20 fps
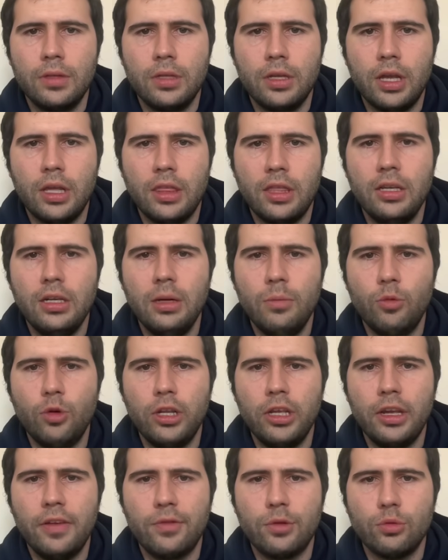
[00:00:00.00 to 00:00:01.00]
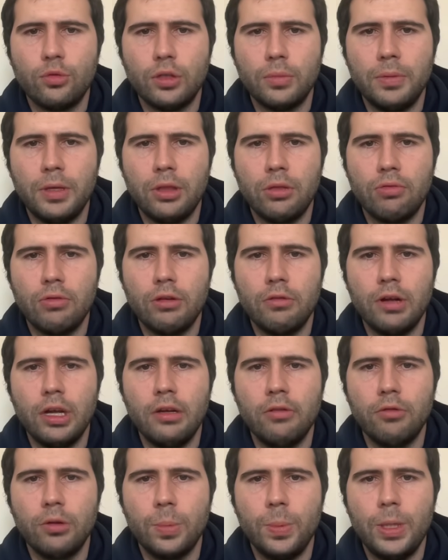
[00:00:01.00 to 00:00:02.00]
I think I'm winning after rook b3,
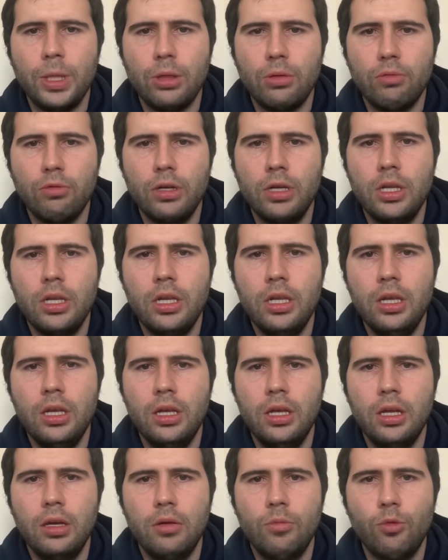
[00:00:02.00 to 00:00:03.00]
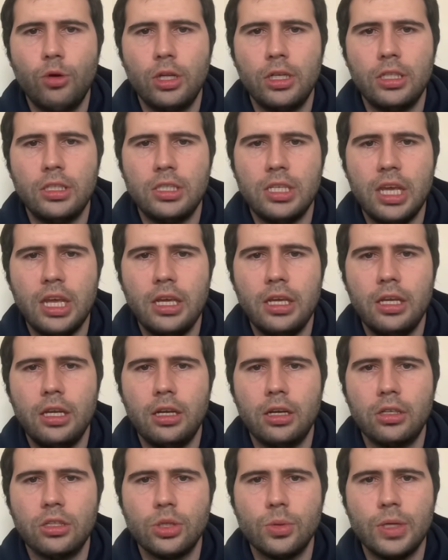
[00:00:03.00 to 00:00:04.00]
right? Rook b3, we're going to take
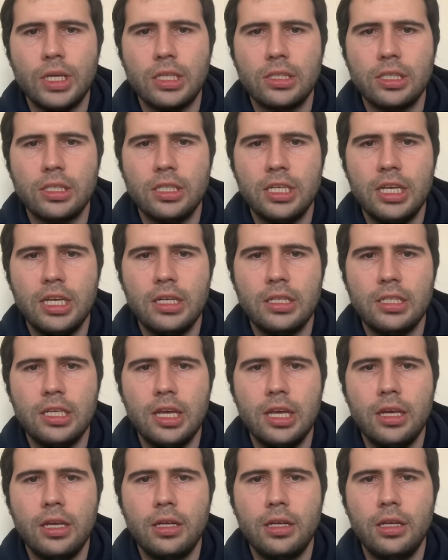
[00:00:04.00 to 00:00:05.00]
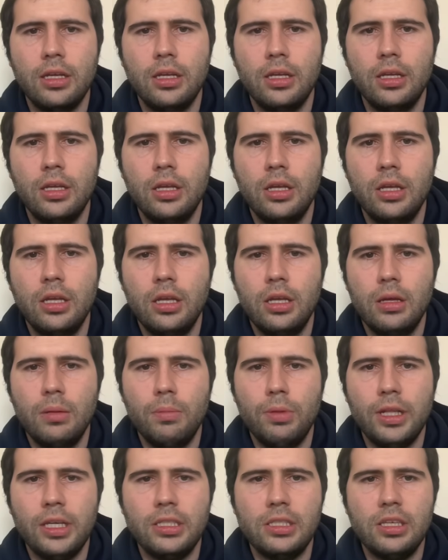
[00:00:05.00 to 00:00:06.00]
here. So he has to take,
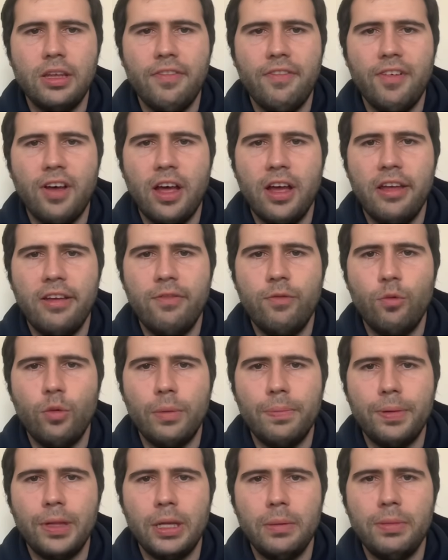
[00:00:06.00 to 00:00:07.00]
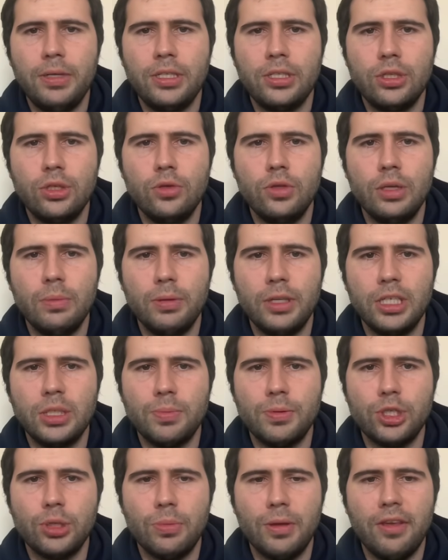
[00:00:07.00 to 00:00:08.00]
play c5. We play b2. He plays
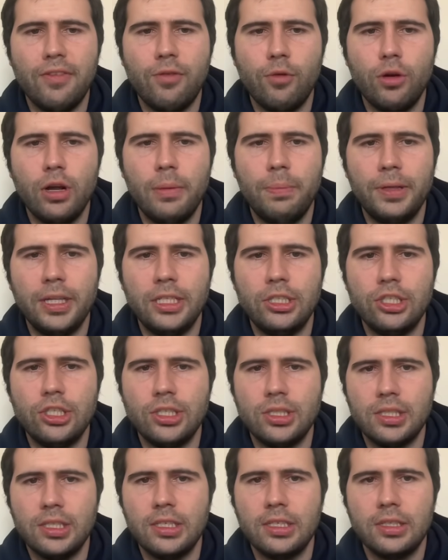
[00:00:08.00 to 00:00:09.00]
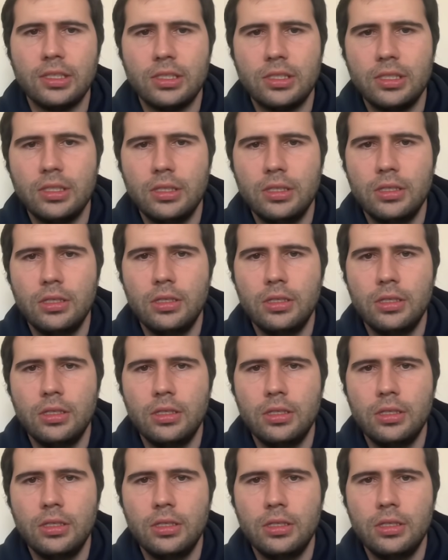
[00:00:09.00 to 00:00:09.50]
bishop e4. I play g6.